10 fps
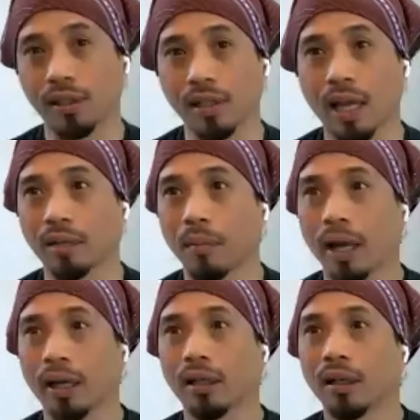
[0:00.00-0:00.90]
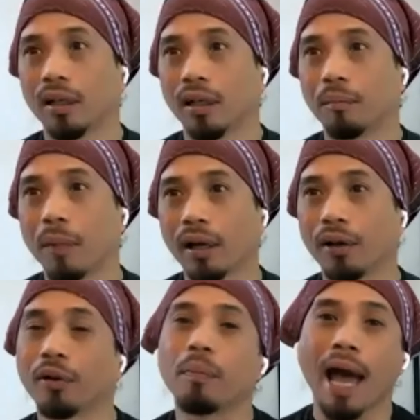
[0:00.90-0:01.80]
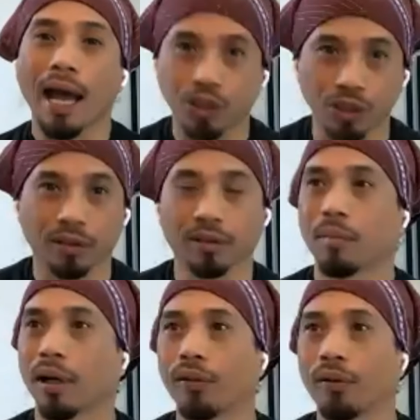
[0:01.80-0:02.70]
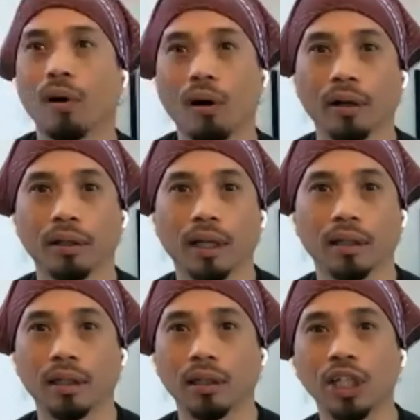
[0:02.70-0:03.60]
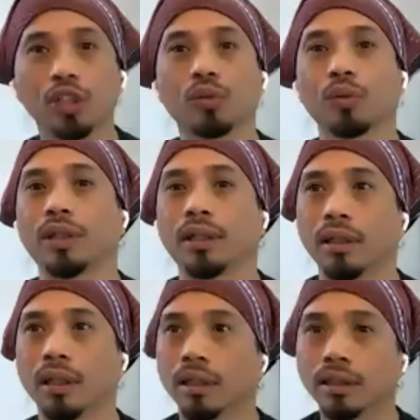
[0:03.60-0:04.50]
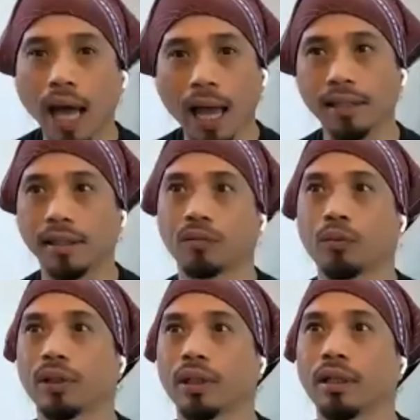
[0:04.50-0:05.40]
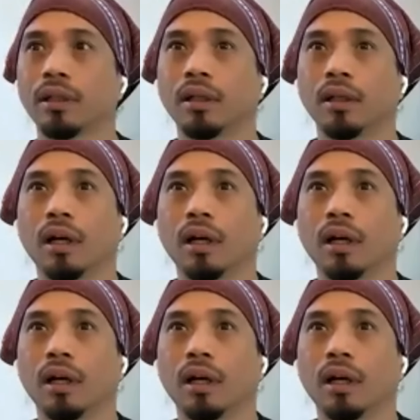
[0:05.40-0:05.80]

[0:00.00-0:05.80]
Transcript: It's like my other passion, my other heart, and the history that ties in with it,